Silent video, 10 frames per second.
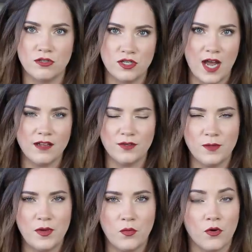So she got a
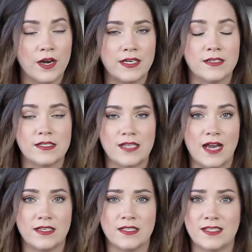little bit worried and
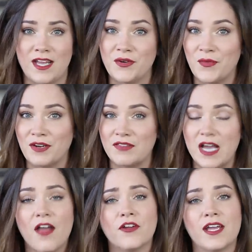decided to send one of
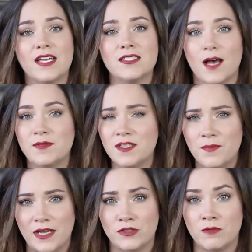the other kids up to the
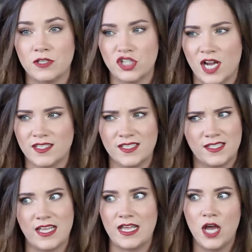bedroom to check to
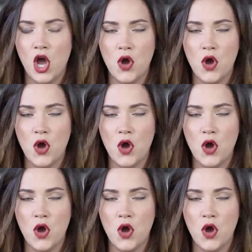see